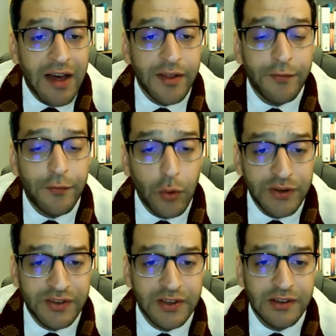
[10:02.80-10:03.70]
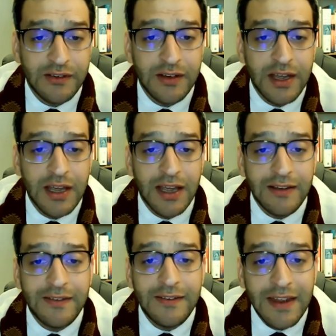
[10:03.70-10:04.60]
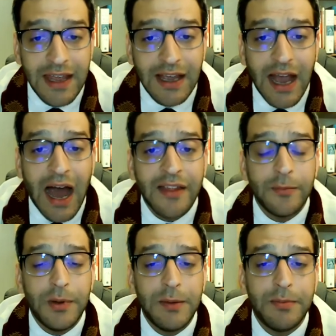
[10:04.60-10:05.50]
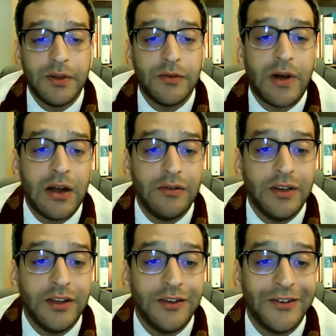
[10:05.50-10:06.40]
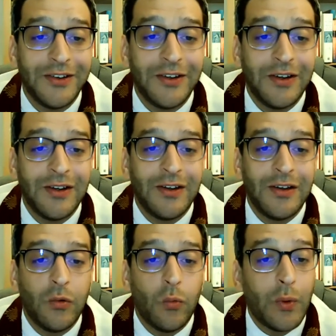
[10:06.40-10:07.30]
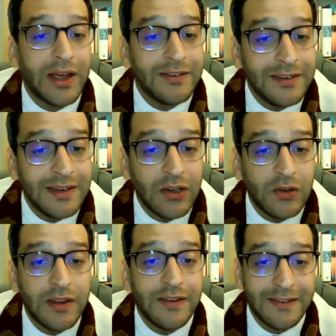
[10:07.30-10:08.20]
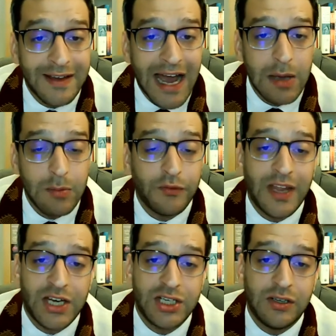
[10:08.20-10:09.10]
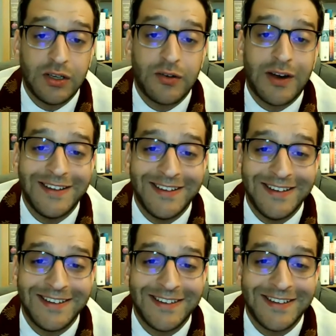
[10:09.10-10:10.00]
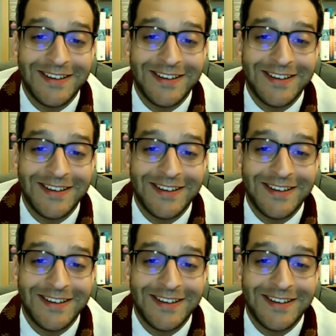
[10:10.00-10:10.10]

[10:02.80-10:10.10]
other voices, in seeing other people around you. We are still in the time of national crisis.